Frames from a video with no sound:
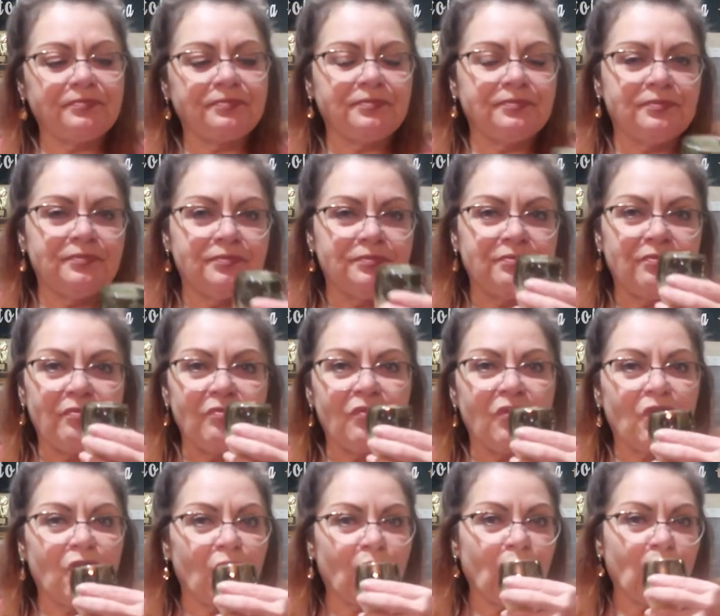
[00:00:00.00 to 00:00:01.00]

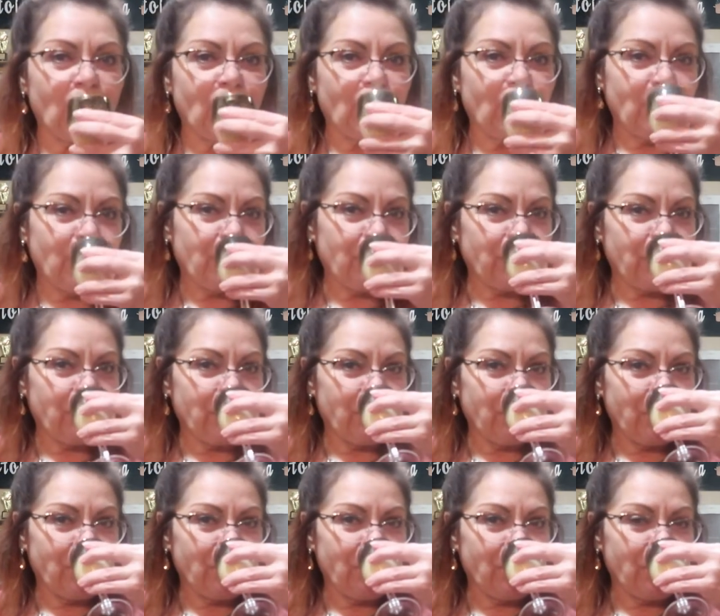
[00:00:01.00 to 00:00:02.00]

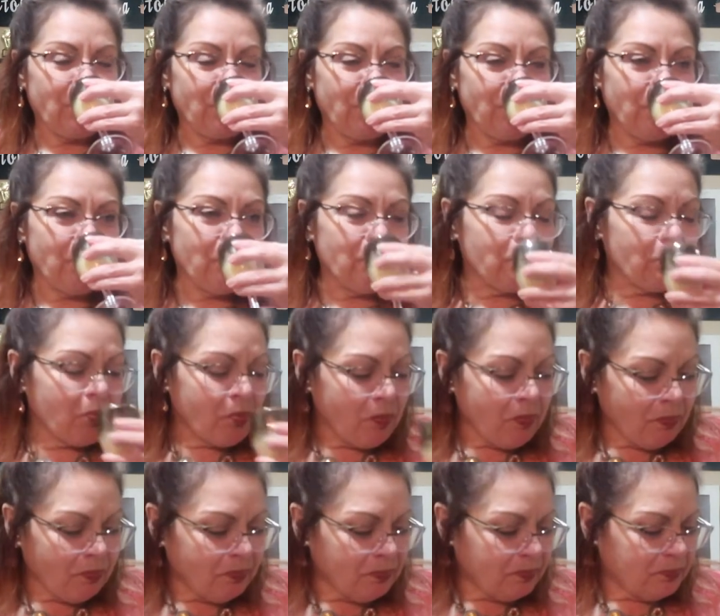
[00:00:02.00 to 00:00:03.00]

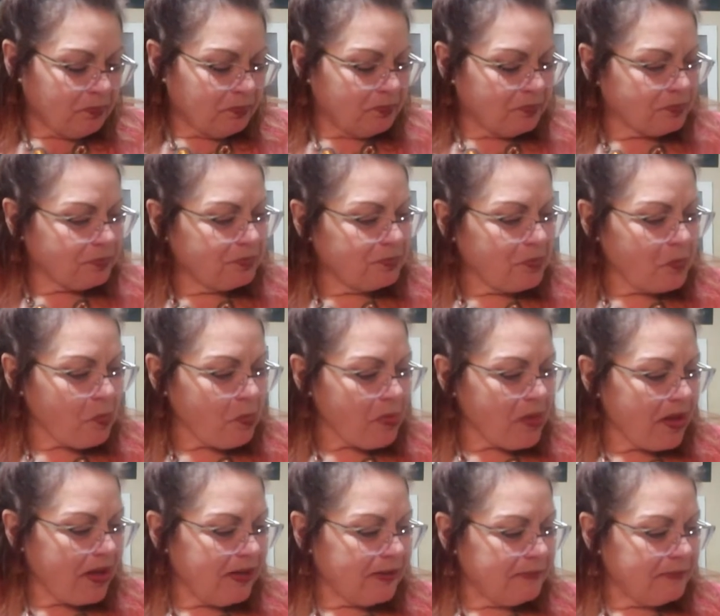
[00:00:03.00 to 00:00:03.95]
[no speech]